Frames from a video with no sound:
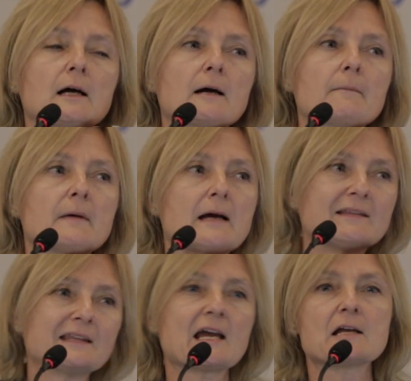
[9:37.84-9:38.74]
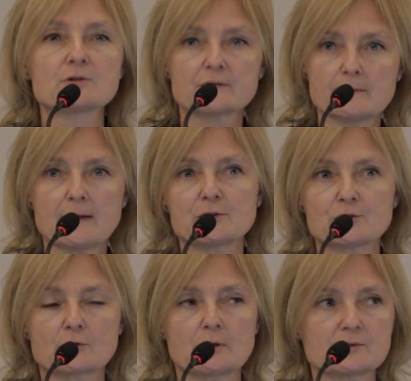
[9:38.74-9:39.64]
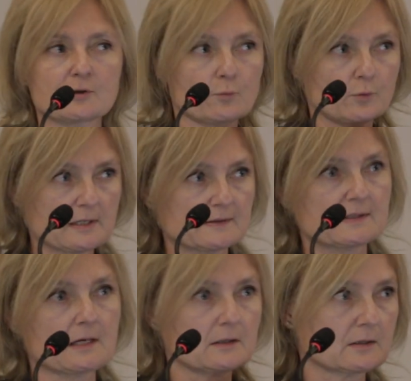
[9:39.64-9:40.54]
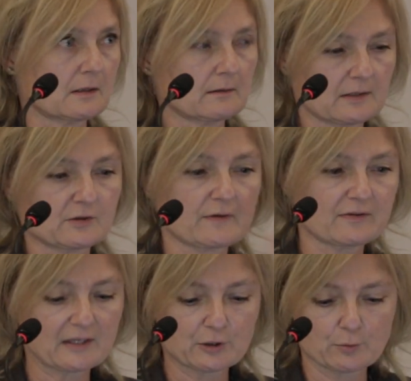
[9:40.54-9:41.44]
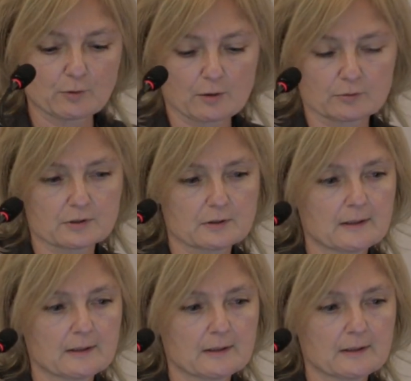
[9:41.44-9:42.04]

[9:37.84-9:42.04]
at the end of the manuscript. So we insert a sort of thank you note,